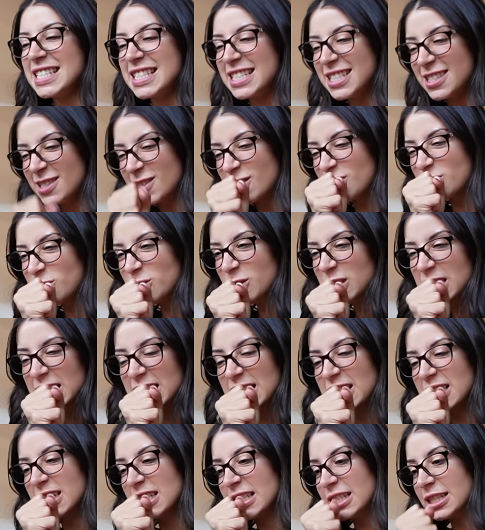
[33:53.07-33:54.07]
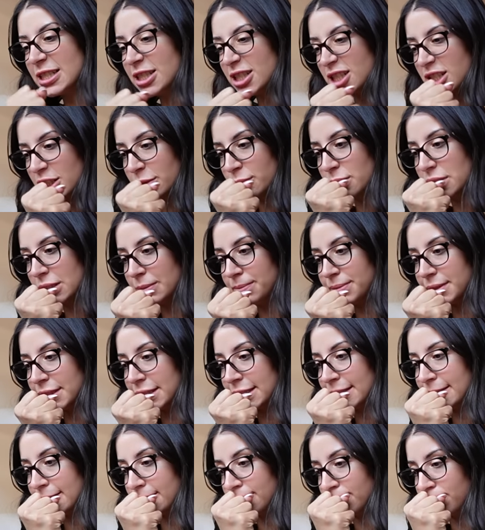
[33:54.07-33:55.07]
installing a system
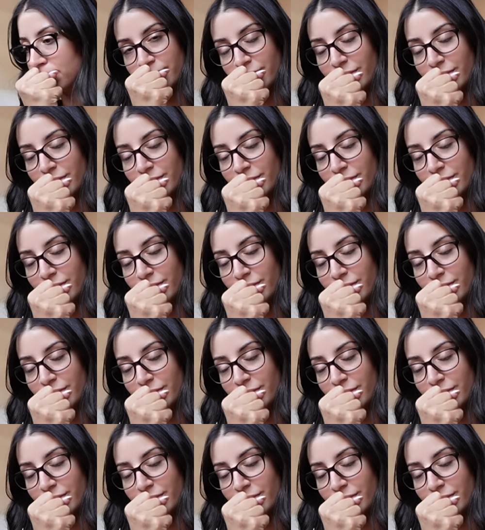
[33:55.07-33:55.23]
update.